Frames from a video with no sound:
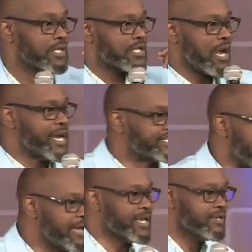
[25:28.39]
Come here,
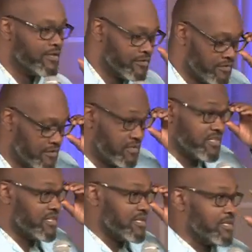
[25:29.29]
Damon.
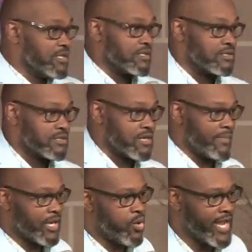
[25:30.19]
Come
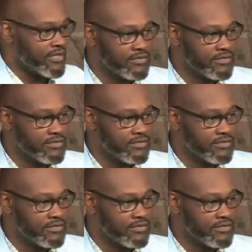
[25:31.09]
here quick.